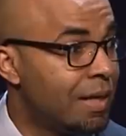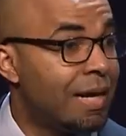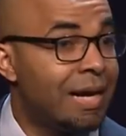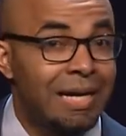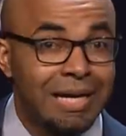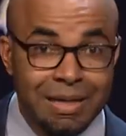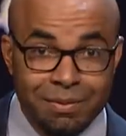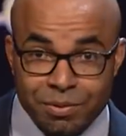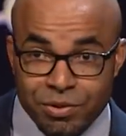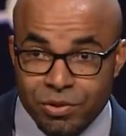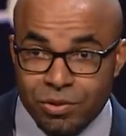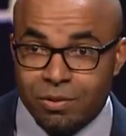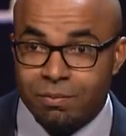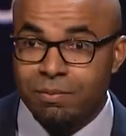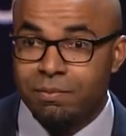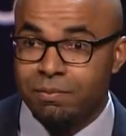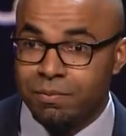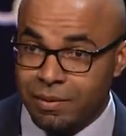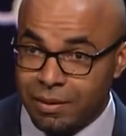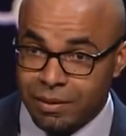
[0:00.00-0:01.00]
And I'm
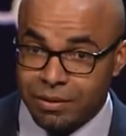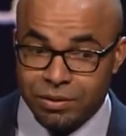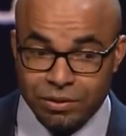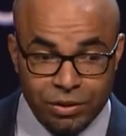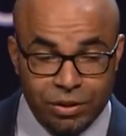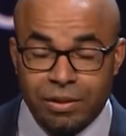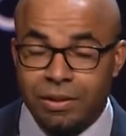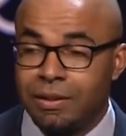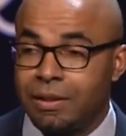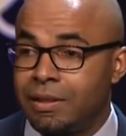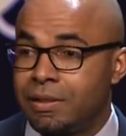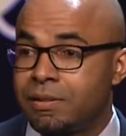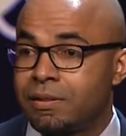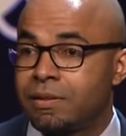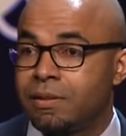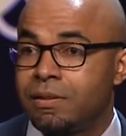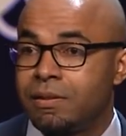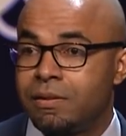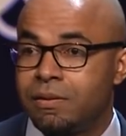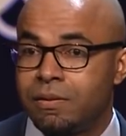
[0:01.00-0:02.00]
sure the journalists
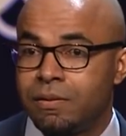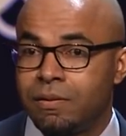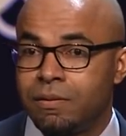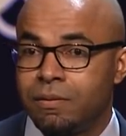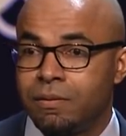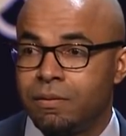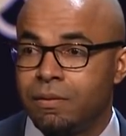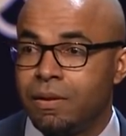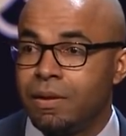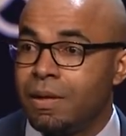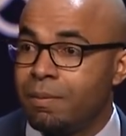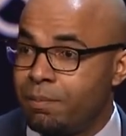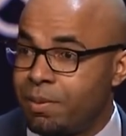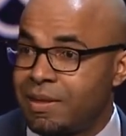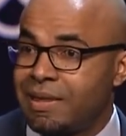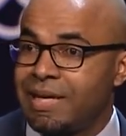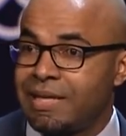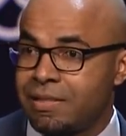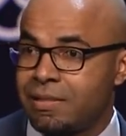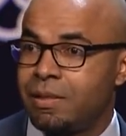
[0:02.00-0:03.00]
could too.
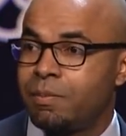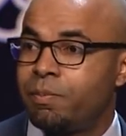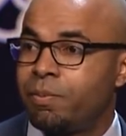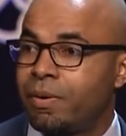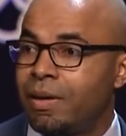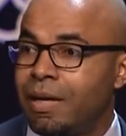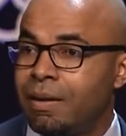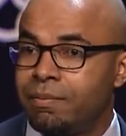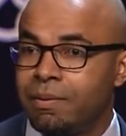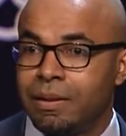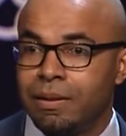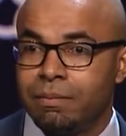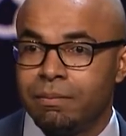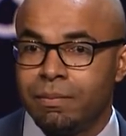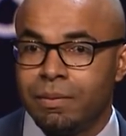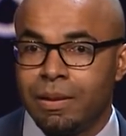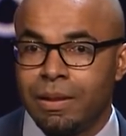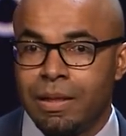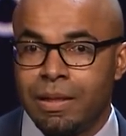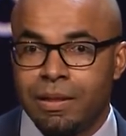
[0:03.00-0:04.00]
But that's the problem.